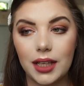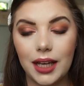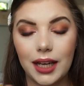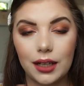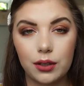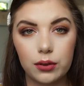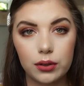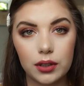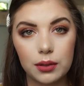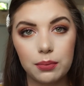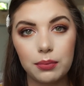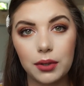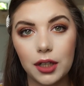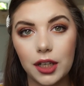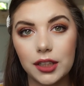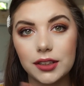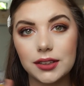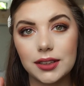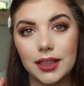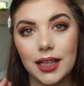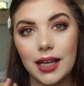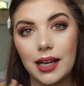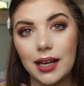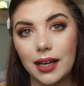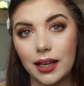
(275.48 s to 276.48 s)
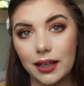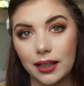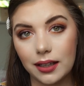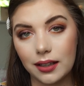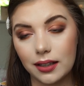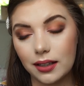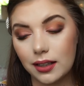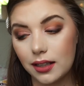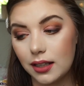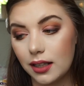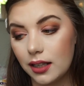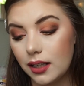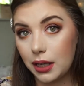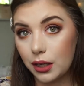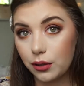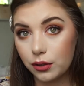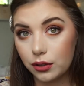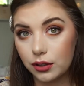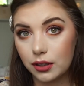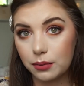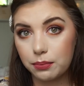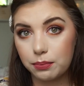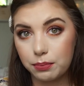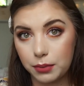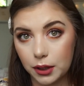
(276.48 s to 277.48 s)
a cream blush, a
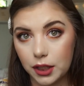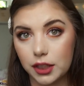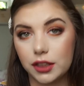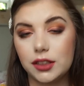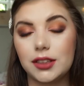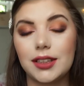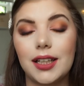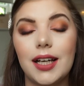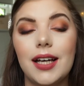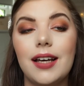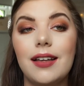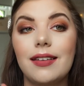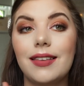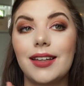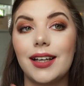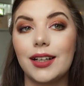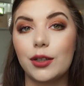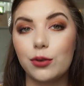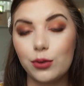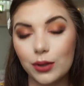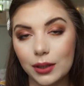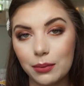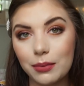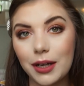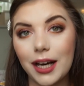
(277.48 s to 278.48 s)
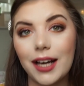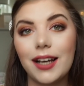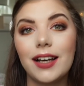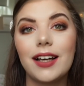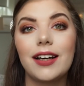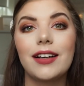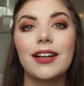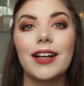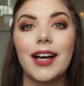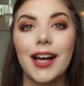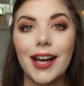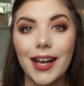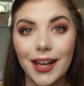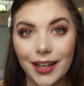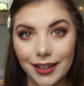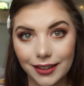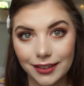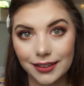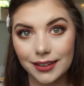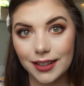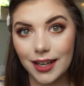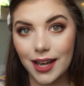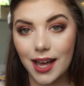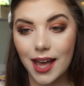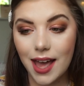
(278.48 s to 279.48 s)
powder blush and a cream highlighter
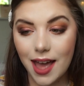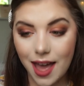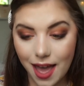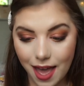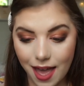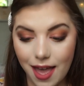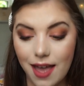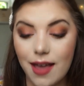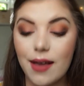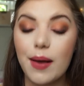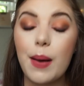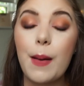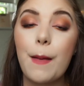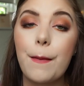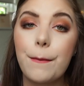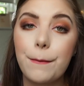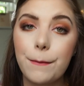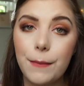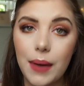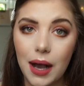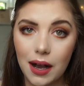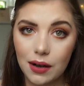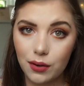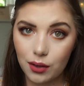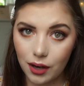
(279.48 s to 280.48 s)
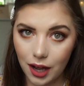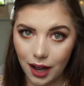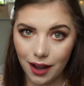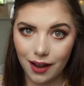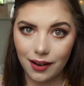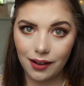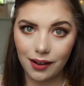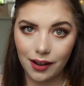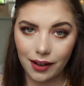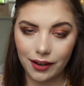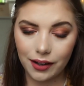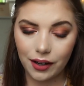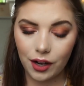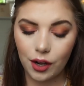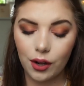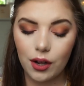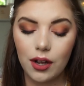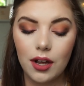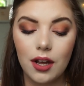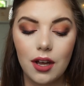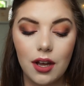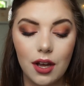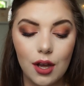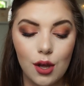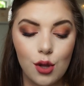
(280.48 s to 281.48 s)
and a powder highlighter.
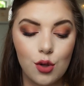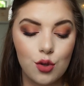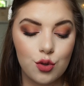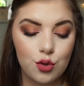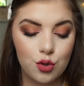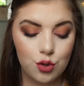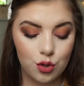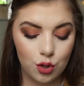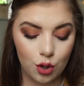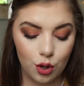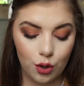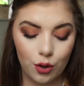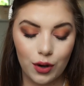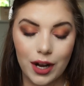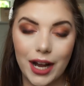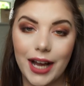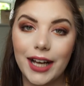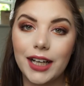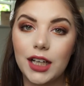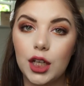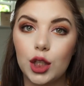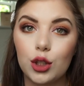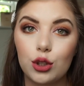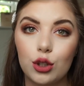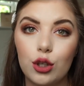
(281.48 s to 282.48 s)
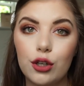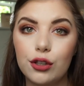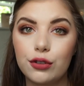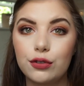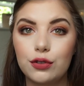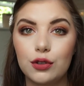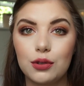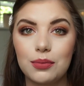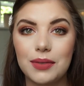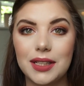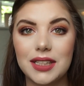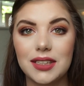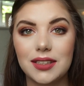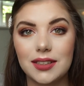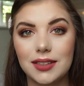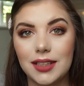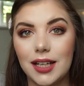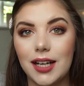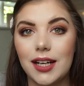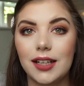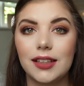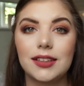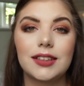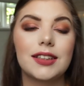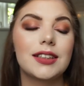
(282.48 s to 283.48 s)
So I can go through my
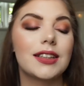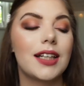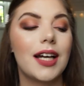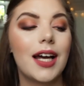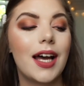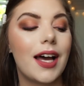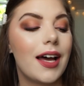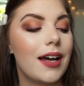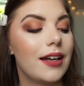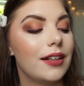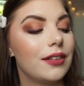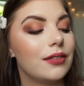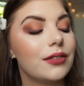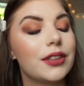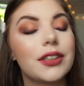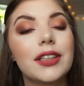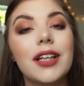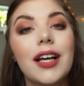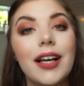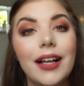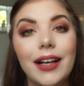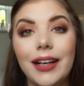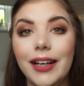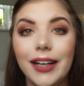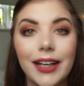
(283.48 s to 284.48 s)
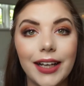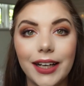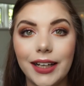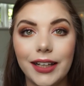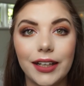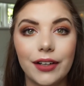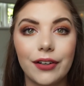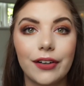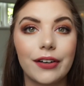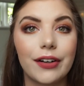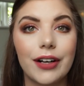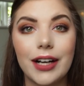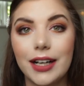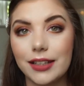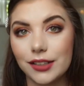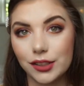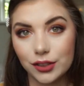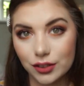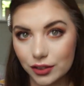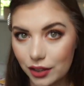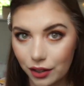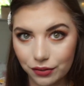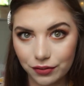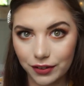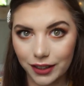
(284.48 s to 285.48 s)
stash and layer and
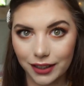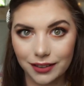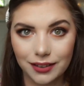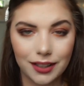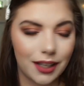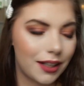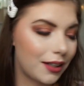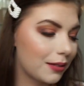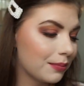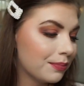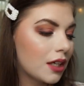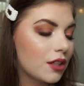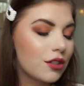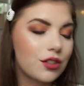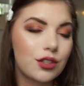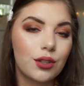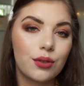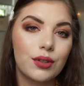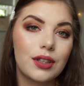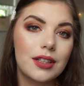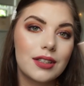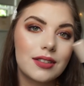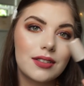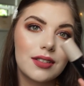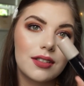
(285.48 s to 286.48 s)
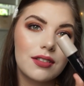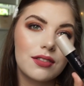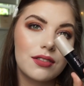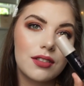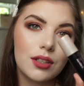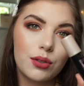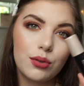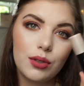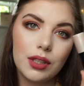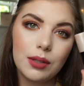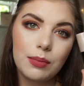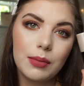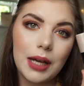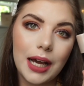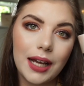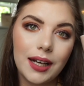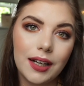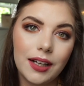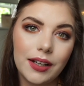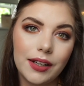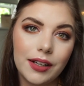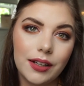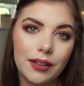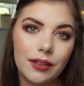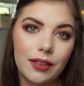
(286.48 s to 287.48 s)
stuff like that. So this is the cream
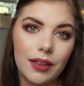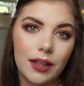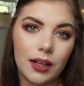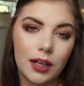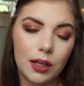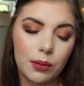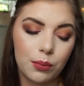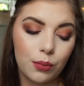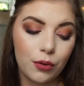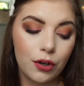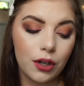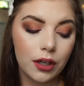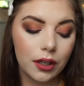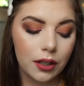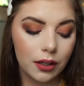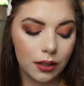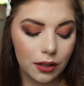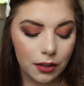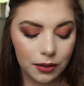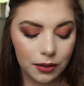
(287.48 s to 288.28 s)
highlighter that I'm working